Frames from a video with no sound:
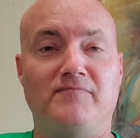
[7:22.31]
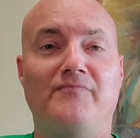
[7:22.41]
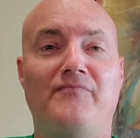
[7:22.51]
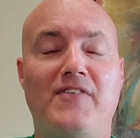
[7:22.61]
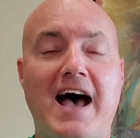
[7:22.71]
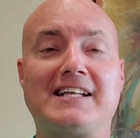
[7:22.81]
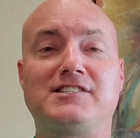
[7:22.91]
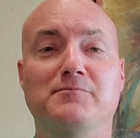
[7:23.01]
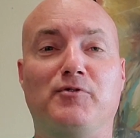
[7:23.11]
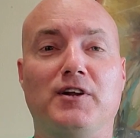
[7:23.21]
That's
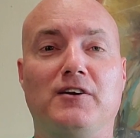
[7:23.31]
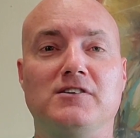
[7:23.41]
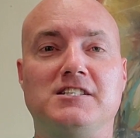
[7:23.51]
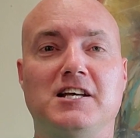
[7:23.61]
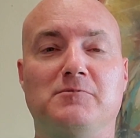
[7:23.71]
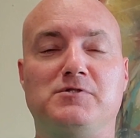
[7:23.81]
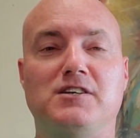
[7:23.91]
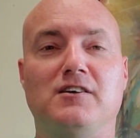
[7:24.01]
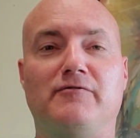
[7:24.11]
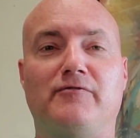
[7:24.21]
some pretty good tips
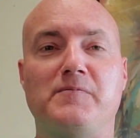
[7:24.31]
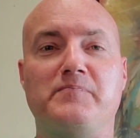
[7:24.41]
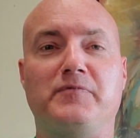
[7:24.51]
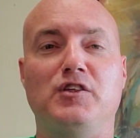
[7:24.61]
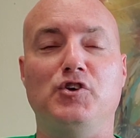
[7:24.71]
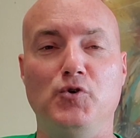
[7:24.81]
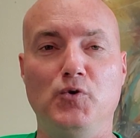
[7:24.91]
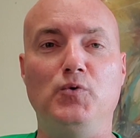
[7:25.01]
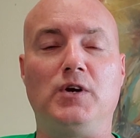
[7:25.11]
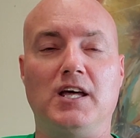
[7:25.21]
if
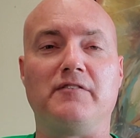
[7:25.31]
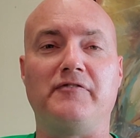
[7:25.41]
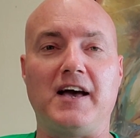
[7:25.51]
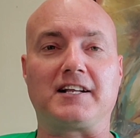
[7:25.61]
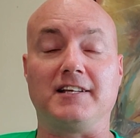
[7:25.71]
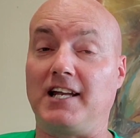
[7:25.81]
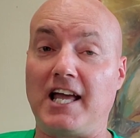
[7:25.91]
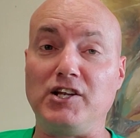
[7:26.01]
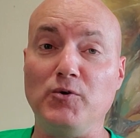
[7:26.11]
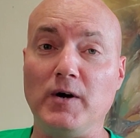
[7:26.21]
you get affected,
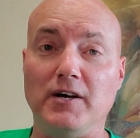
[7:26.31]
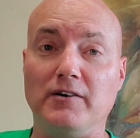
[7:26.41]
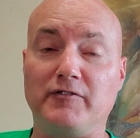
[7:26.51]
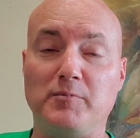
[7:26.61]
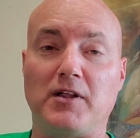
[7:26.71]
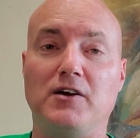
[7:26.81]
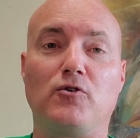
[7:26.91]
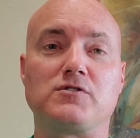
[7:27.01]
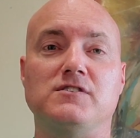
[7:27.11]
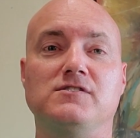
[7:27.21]
and you will if you play
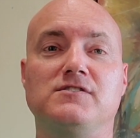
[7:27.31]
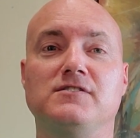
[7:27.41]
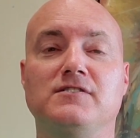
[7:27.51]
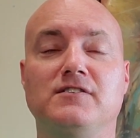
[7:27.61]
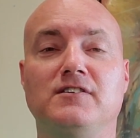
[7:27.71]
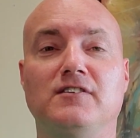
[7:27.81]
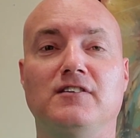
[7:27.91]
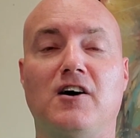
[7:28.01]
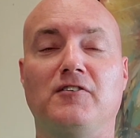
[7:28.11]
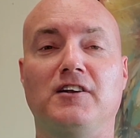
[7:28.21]
horses
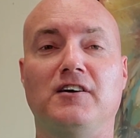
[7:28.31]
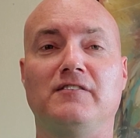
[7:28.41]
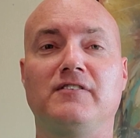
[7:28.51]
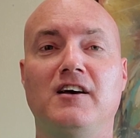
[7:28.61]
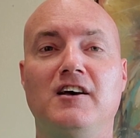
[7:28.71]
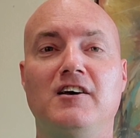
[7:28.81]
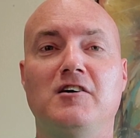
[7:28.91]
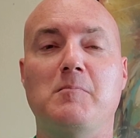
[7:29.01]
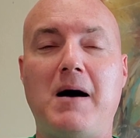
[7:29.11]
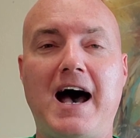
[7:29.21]
long enough,
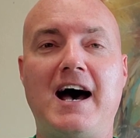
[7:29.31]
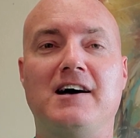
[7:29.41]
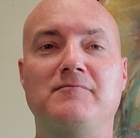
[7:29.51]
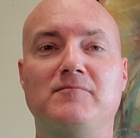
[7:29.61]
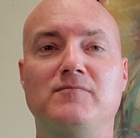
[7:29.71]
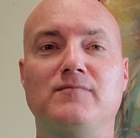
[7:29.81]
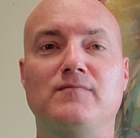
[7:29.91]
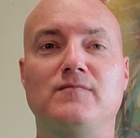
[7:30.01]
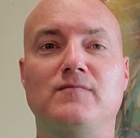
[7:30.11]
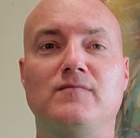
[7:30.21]
by
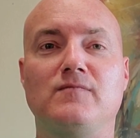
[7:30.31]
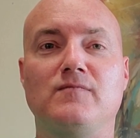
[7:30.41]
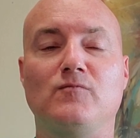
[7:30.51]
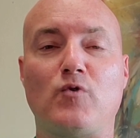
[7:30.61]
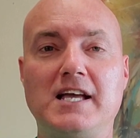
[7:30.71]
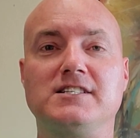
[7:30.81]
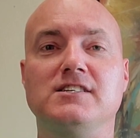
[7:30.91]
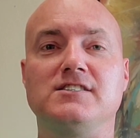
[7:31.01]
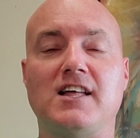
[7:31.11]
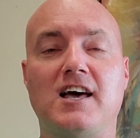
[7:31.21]

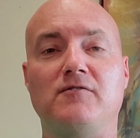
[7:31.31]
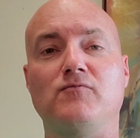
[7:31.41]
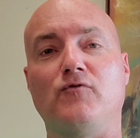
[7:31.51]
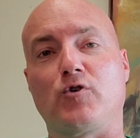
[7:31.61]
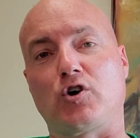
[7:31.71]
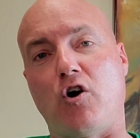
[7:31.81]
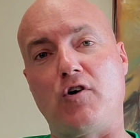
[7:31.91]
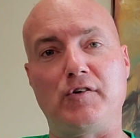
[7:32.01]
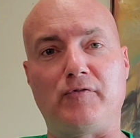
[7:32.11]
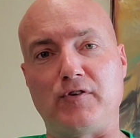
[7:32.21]
races that were
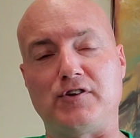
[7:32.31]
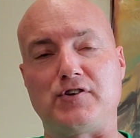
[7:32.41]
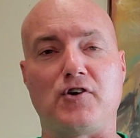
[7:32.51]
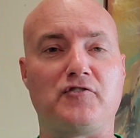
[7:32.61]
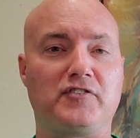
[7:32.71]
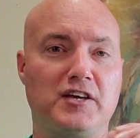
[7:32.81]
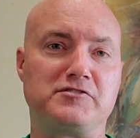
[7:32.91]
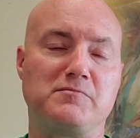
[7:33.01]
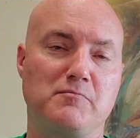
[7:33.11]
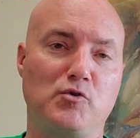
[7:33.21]
carted for the turf
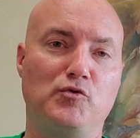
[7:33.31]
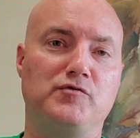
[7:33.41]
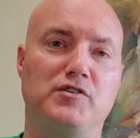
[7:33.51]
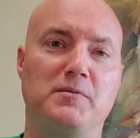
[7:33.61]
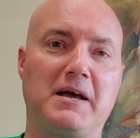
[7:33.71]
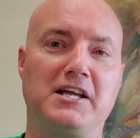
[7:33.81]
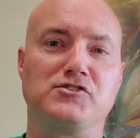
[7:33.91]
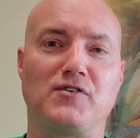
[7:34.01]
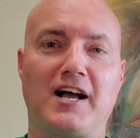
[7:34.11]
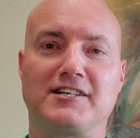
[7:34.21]
gets moved to the main
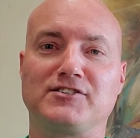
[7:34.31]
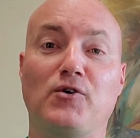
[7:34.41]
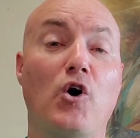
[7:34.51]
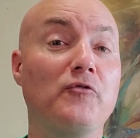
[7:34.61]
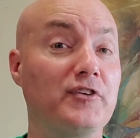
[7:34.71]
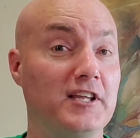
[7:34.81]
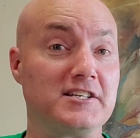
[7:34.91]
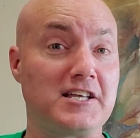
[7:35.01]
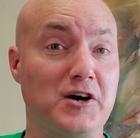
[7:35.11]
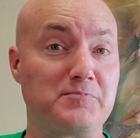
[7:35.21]
track. So hopefully
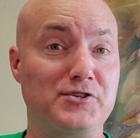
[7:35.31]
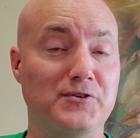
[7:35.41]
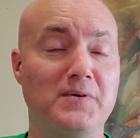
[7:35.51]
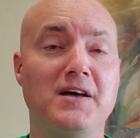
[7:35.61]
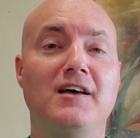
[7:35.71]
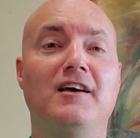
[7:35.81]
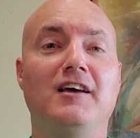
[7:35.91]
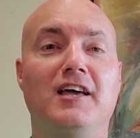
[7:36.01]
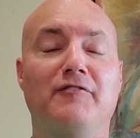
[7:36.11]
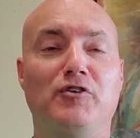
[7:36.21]
this helps you
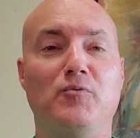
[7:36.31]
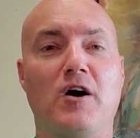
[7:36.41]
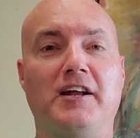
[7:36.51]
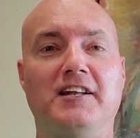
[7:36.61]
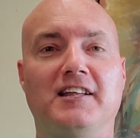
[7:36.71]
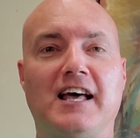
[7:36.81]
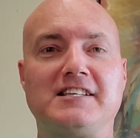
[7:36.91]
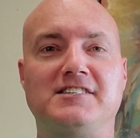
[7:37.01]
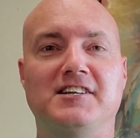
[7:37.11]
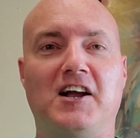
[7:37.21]
if you run into
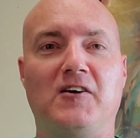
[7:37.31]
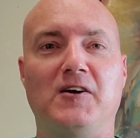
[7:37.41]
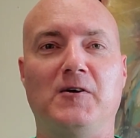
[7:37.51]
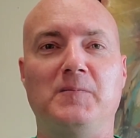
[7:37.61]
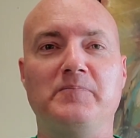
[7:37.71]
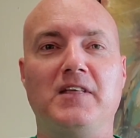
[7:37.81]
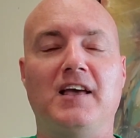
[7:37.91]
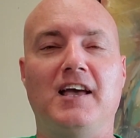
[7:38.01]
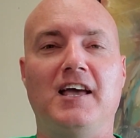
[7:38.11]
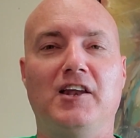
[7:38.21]
that scenario.
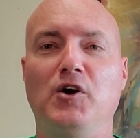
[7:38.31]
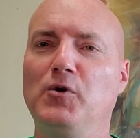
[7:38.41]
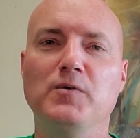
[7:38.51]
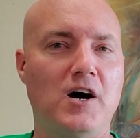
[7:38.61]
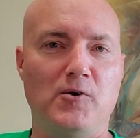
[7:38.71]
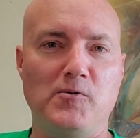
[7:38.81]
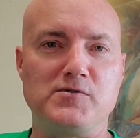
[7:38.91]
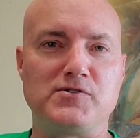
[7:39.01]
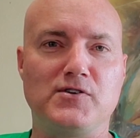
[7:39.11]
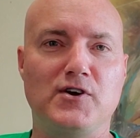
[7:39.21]
And who
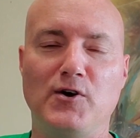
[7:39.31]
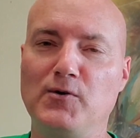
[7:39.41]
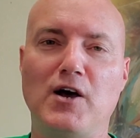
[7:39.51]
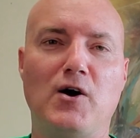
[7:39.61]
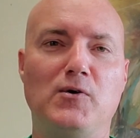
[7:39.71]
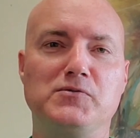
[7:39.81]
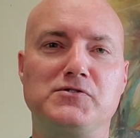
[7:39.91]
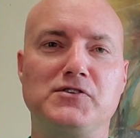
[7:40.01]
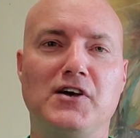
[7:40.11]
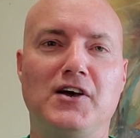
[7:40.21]
knows,
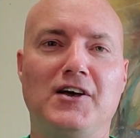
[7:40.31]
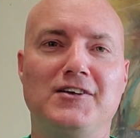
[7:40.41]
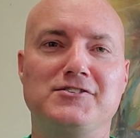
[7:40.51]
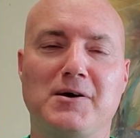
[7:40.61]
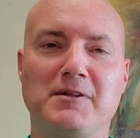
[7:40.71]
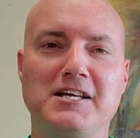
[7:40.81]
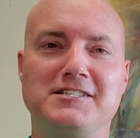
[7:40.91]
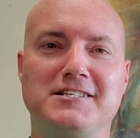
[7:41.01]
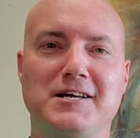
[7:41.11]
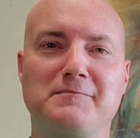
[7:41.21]
some of
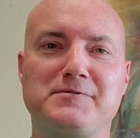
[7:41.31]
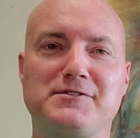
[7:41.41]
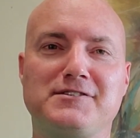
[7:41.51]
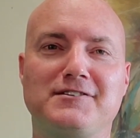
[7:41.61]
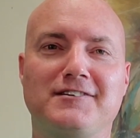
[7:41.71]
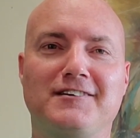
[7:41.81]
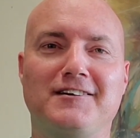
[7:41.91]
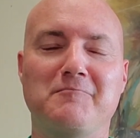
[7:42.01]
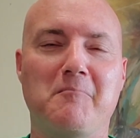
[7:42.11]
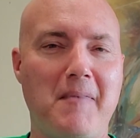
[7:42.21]
these tips
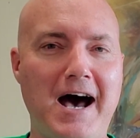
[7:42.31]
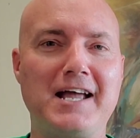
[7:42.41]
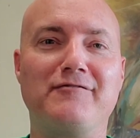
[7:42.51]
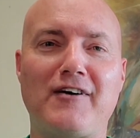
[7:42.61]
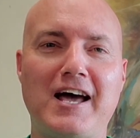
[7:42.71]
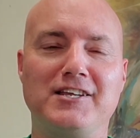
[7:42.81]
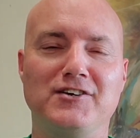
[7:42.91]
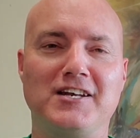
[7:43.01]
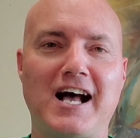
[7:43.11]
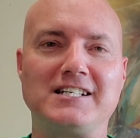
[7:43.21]
might find
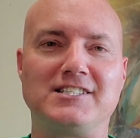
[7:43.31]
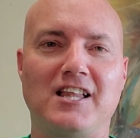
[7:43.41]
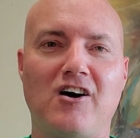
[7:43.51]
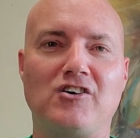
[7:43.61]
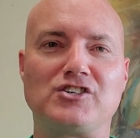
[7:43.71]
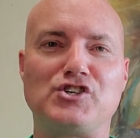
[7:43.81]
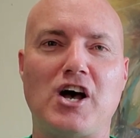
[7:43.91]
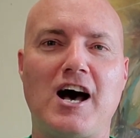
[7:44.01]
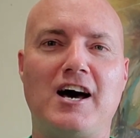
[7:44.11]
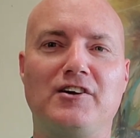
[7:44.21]
you a nice long
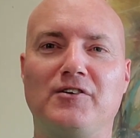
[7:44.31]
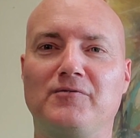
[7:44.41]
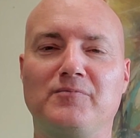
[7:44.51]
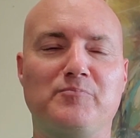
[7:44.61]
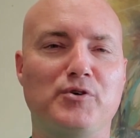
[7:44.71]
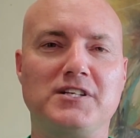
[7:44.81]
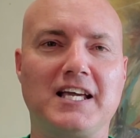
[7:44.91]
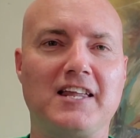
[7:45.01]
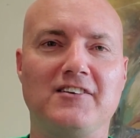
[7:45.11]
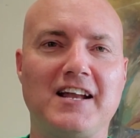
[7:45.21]
shot, or put
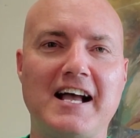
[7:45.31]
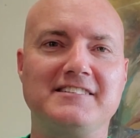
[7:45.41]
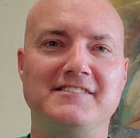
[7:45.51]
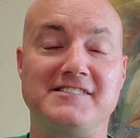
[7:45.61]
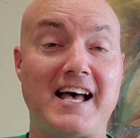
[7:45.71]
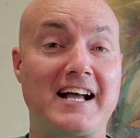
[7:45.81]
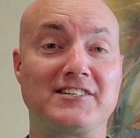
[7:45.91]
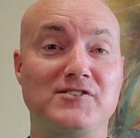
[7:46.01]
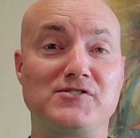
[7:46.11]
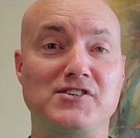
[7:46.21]
together a nice
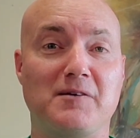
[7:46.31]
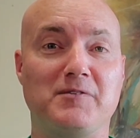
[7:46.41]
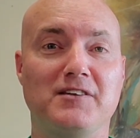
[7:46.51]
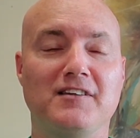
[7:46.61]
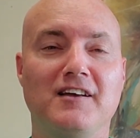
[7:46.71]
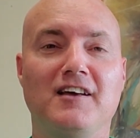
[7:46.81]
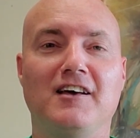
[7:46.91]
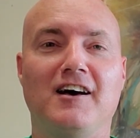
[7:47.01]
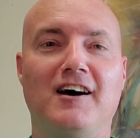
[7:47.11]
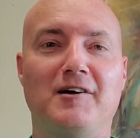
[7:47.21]
exacta or something
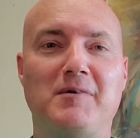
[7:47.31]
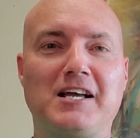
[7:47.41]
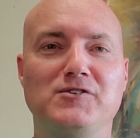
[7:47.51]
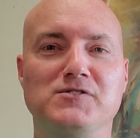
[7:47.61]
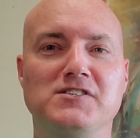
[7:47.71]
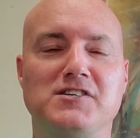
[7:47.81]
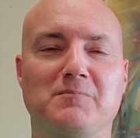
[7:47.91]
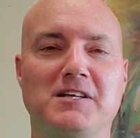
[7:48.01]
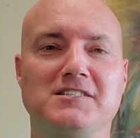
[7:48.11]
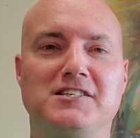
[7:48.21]
by using
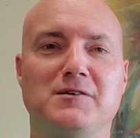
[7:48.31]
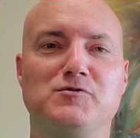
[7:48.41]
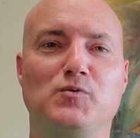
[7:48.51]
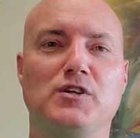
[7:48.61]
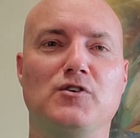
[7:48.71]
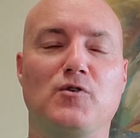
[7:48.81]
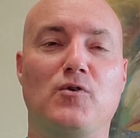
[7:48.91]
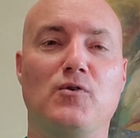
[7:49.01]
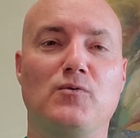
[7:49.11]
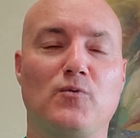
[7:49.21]
some of these tips when
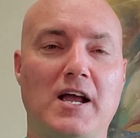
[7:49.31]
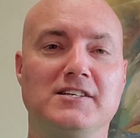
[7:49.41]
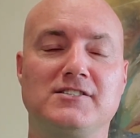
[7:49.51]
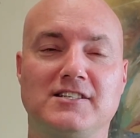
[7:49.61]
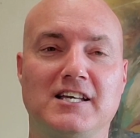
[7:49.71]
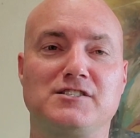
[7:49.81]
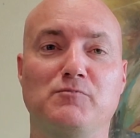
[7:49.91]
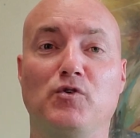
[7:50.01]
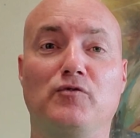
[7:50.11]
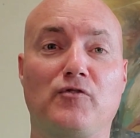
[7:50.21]
your race gets
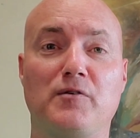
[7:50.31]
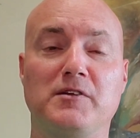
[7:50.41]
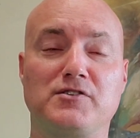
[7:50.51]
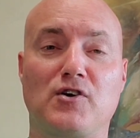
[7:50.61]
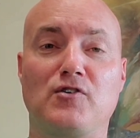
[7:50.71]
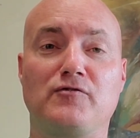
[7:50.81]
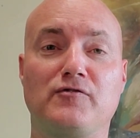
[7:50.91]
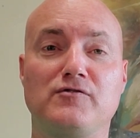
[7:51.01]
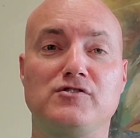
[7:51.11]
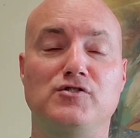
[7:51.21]
moved from the
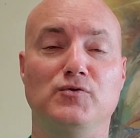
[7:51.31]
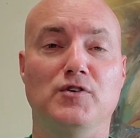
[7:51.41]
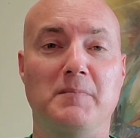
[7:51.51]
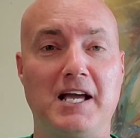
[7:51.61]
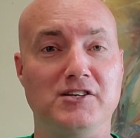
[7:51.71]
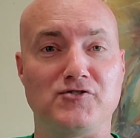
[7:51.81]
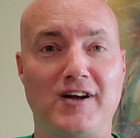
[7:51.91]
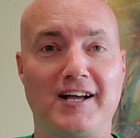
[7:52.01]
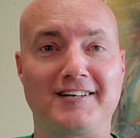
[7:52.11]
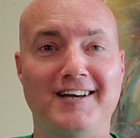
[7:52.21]
turf to the main
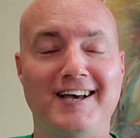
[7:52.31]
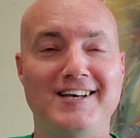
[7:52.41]
track.